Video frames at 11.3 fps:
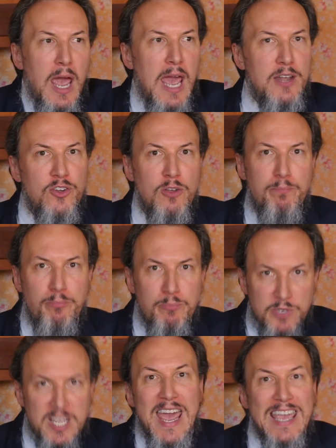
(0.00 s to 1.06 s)
and to
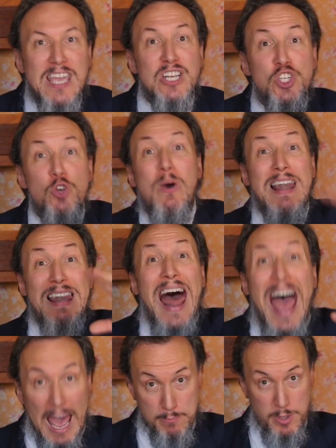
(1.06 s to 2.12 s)
take it to a
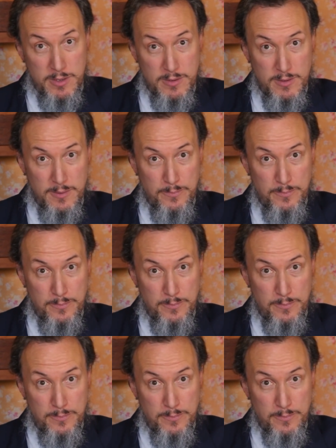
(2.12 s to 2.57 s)
lab